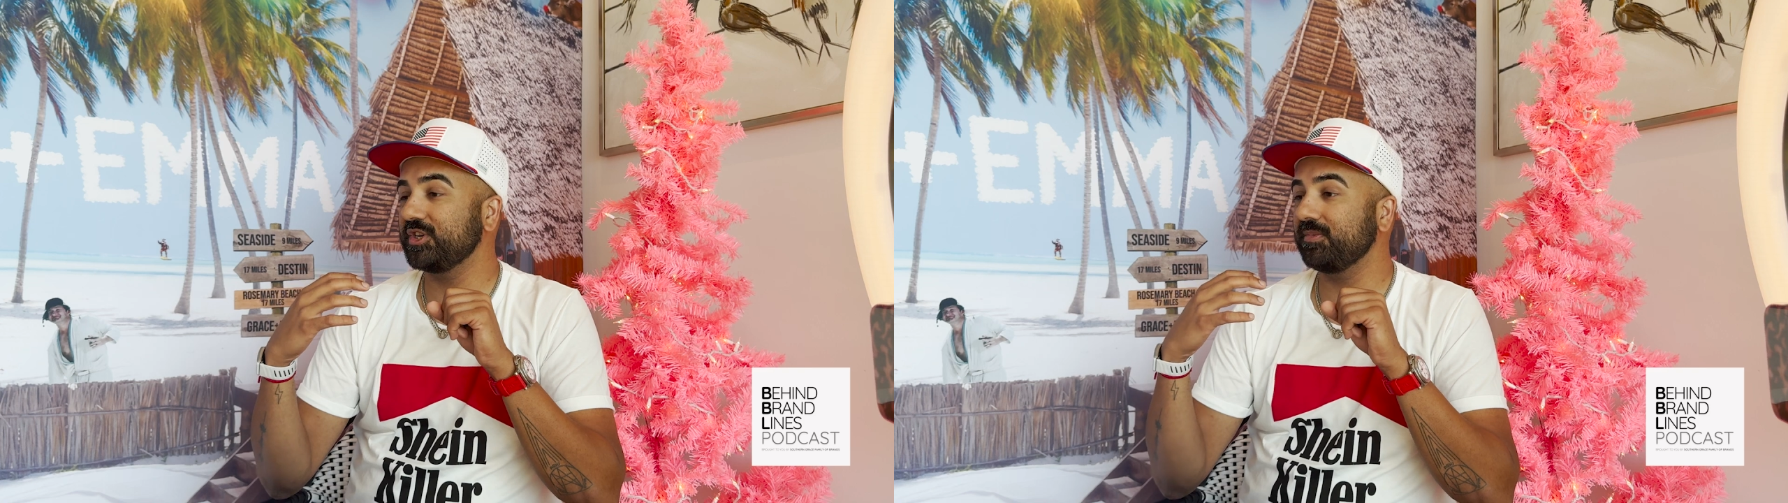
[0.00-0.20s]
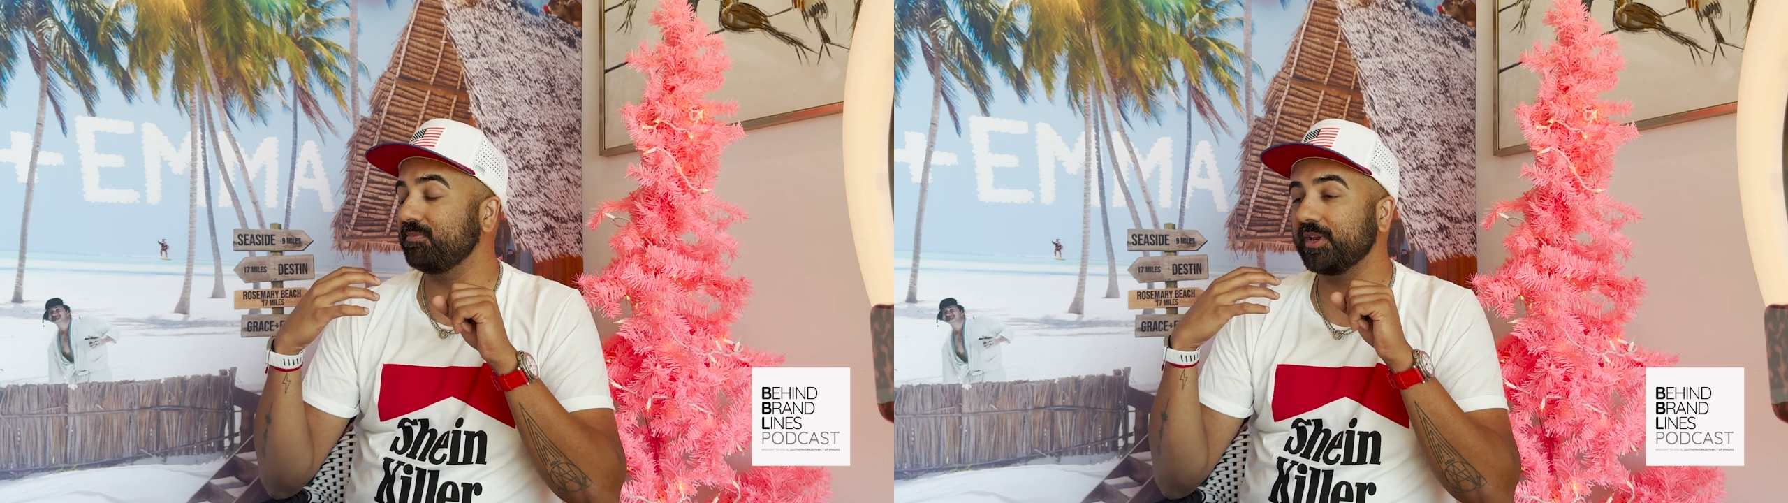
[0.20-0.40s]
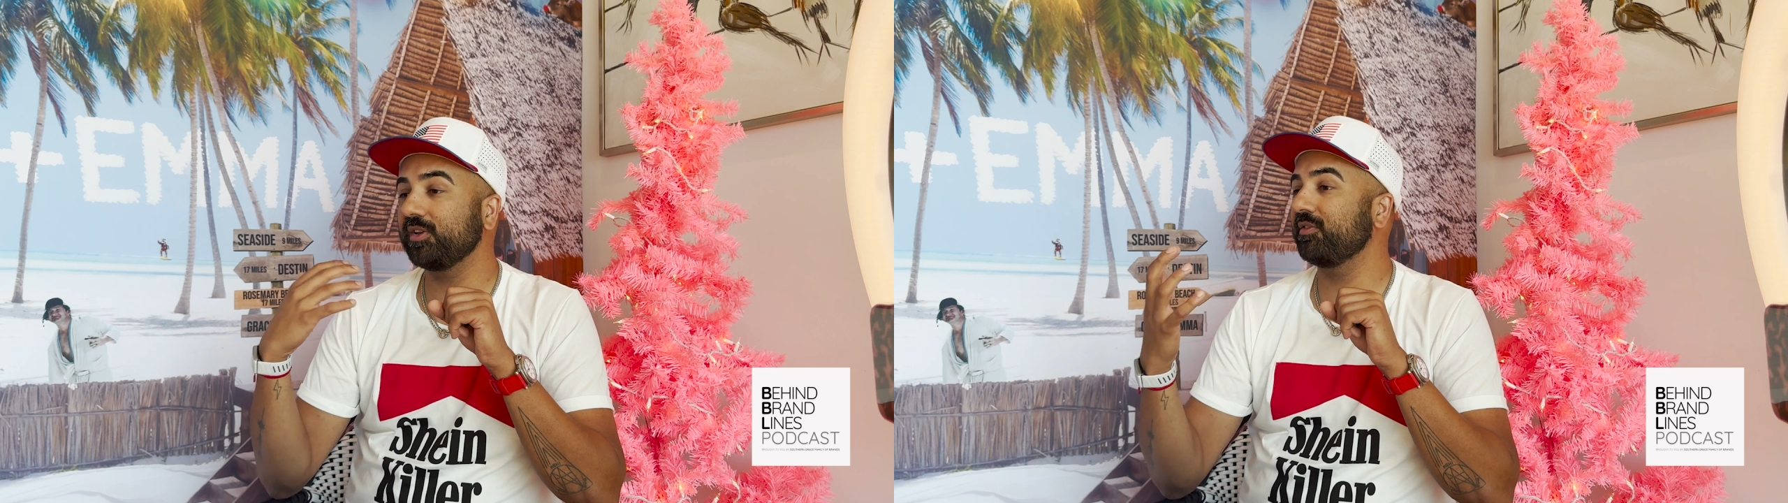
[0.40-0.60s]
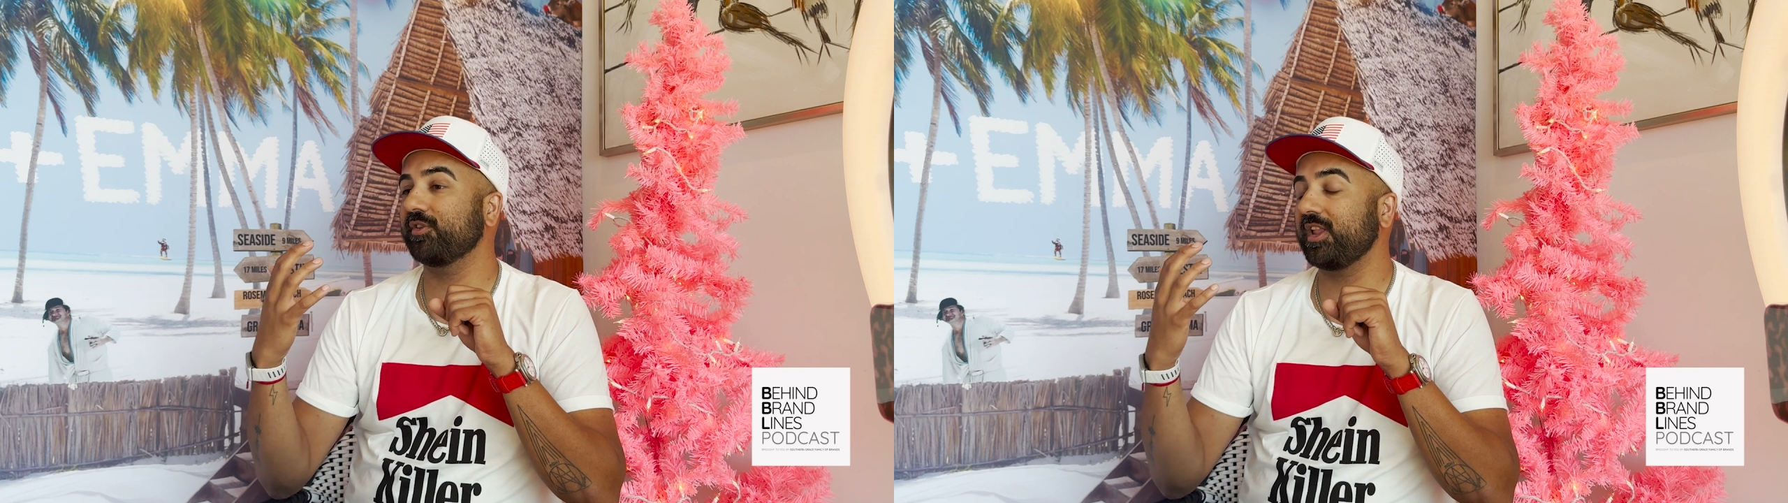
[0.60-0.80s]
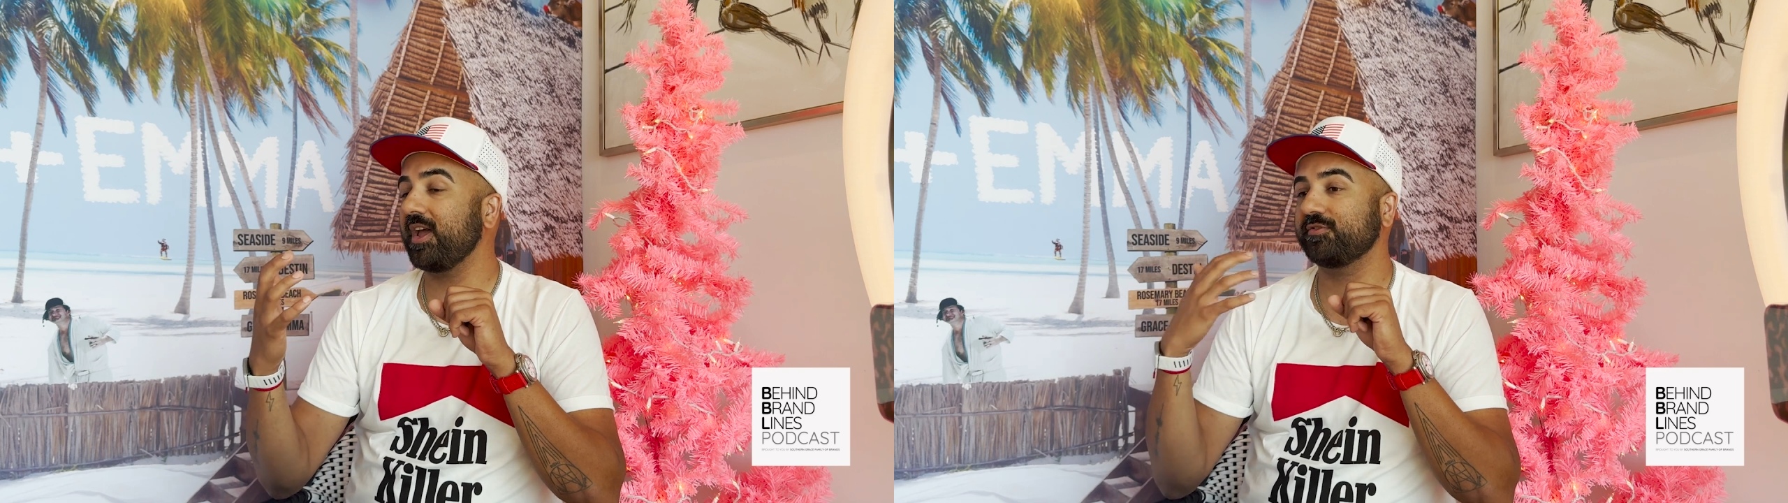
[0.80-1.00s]
middle of her
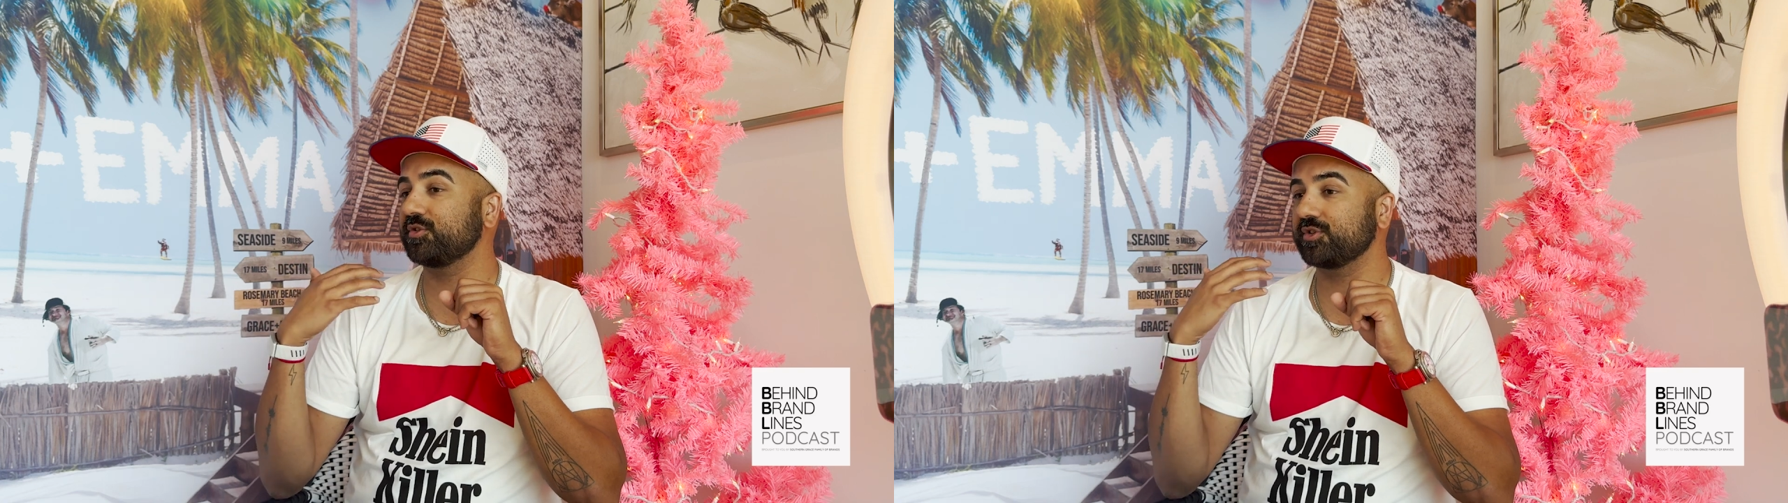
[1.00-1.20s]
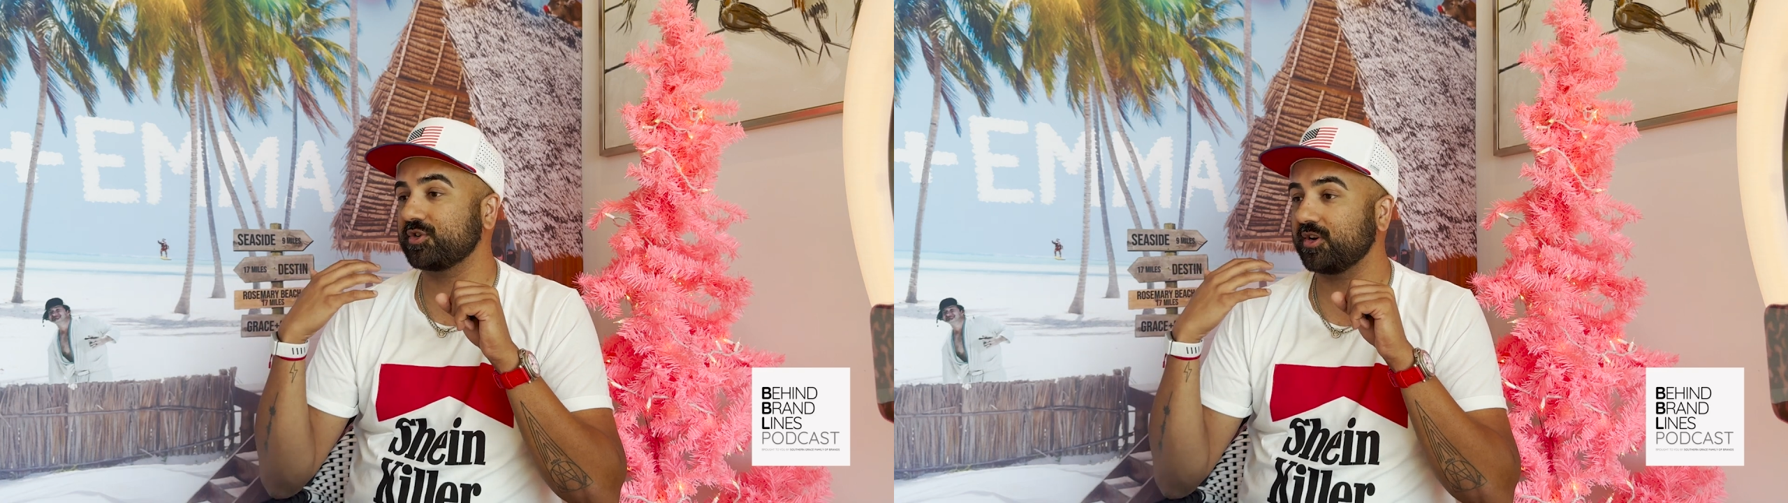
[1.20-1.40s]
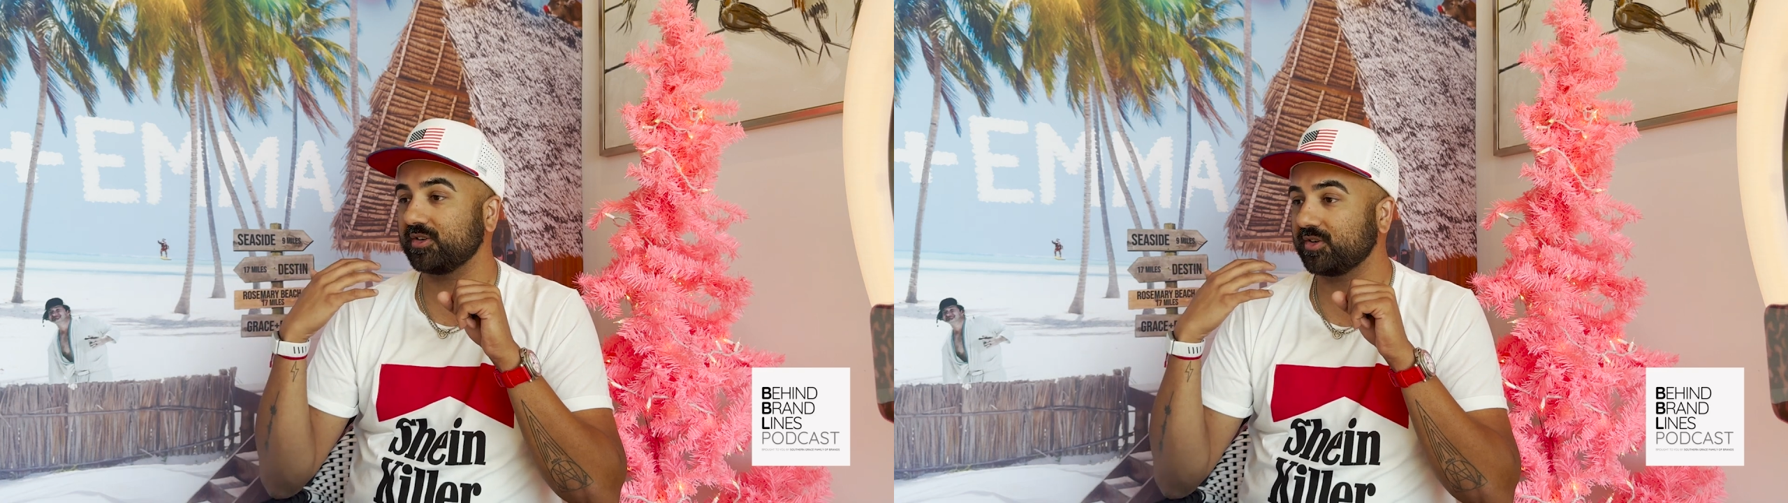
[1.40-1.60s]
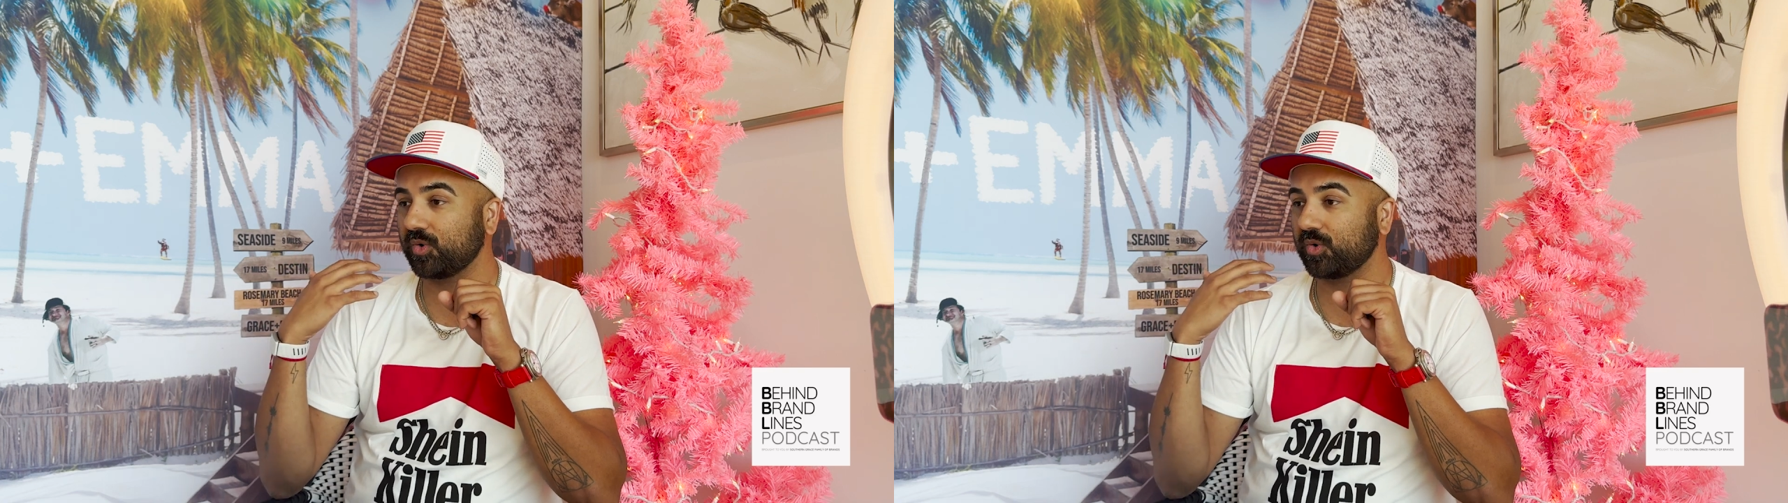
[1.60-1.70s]
life, she'll start